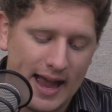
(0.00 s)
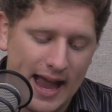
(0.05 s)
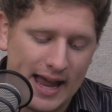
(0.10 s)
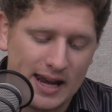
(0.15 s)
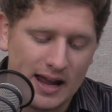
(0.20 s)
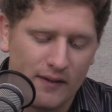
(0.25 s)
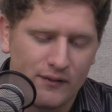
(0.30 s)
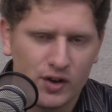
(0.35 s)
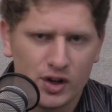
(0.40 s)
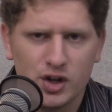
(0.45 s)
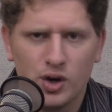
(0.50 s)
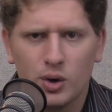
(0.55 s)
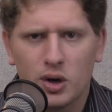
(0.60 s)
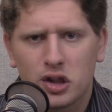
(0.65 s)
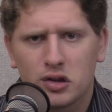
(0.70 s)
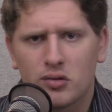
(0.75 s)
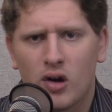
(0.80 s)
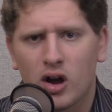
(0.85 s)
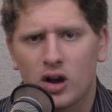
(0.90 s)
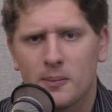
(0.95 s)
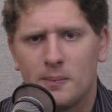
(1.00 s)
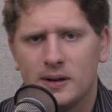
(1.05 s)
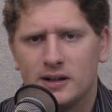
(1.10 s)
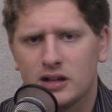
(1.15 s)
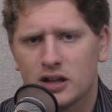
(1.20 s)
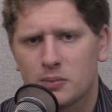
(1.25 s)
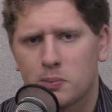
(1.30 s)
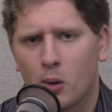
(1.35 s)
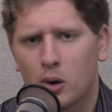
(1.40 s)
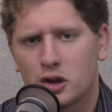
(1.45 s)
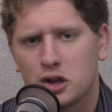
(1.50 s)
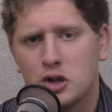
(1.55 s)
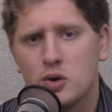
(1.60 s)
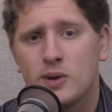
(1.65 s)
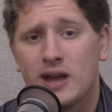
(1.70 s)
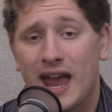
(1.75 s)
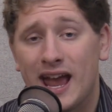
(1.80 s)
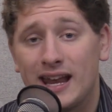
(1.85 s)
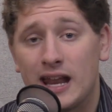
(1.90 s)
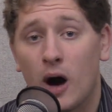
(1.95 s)
And if you're new to Strong Opinion Sports,
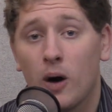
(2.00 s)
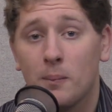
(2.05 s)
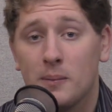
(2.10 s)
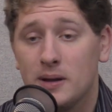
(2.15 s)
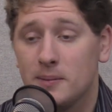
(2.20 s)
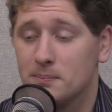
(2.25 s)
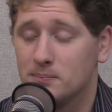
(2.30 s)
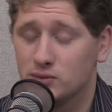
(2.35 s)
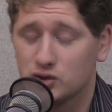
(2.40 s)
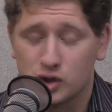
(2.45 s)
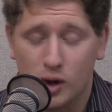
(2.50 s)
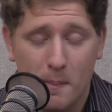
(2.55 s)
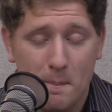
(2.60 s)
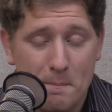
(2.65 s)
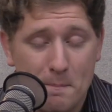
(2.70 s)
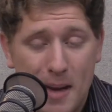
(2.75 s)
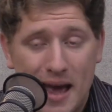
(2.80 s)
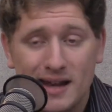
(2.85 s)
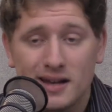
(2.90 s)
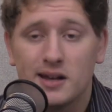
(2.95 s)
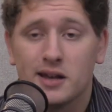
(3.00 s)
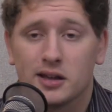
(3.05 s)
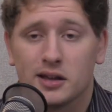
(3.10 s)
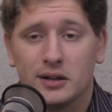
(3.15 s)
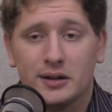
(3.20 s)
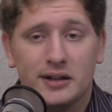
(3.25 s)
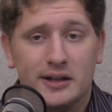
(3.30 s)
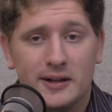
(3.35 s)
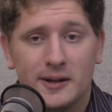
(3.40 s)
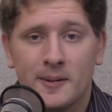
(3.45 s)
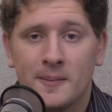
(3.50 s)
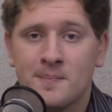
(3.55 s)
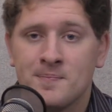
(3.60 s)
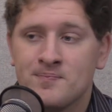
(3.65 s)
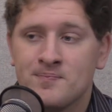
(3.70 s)
you can help me tremendously